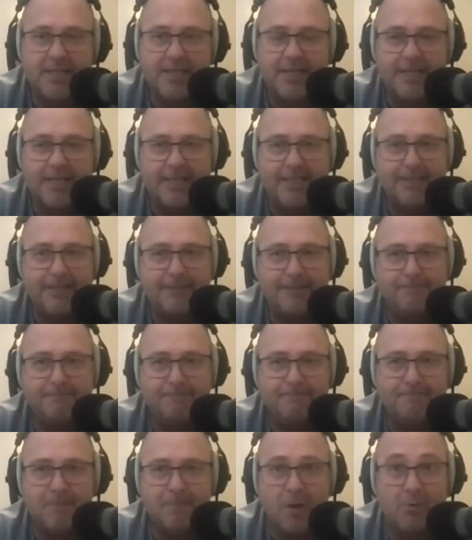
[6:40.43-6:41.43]

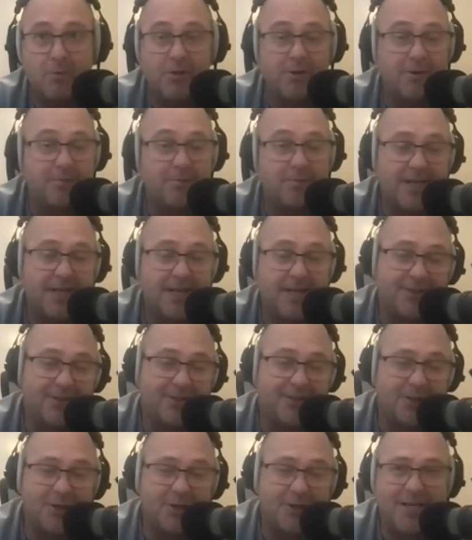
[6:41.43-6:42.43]
whether I'm taking the
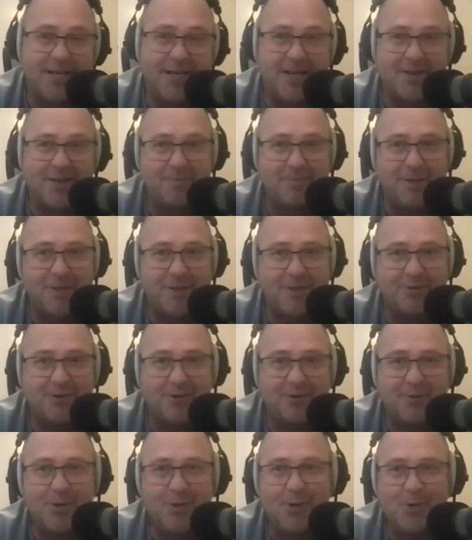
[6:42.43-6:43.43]
dog down the beach for
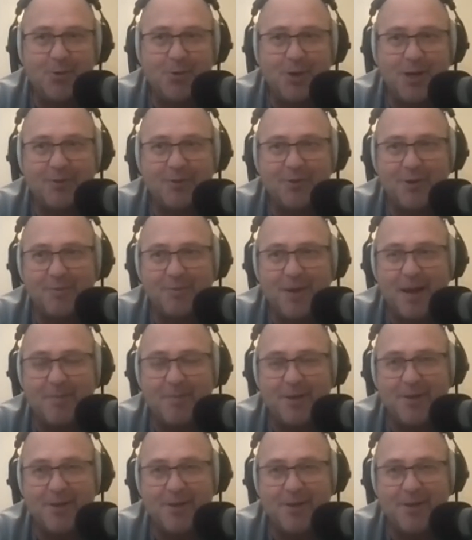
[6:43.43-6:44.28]
a walk, whatever it may be.